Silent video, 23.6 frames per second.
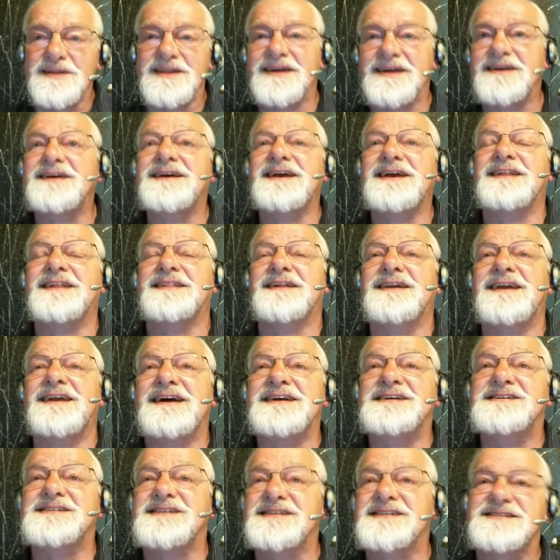where they could get the
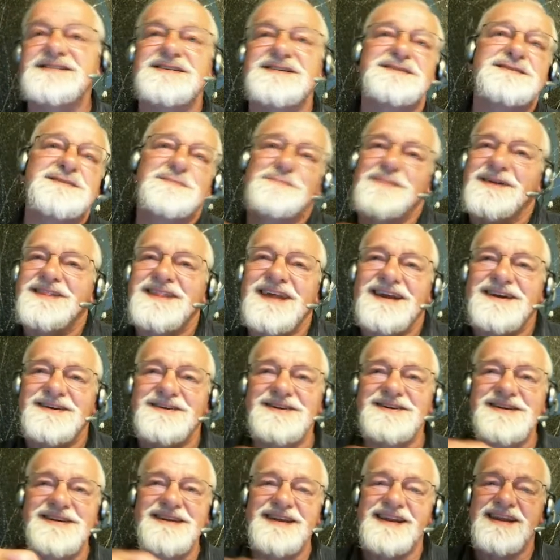licenses, but they
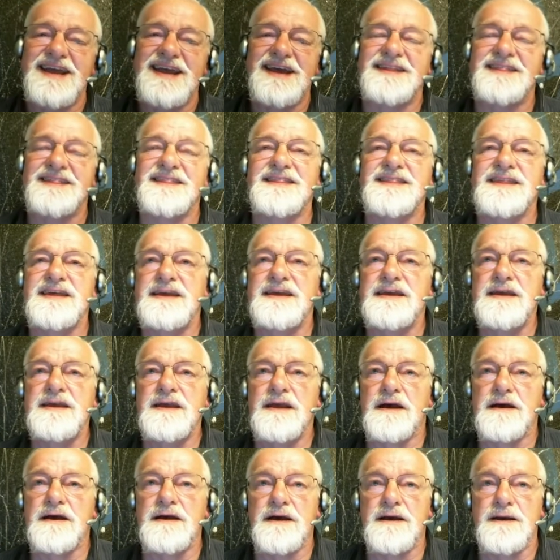couldn't get
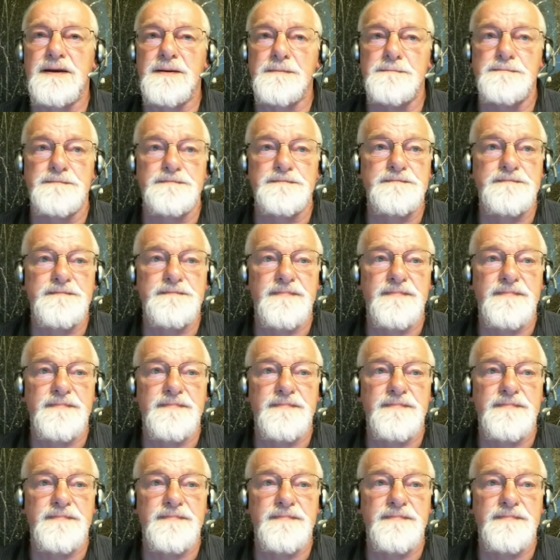the um,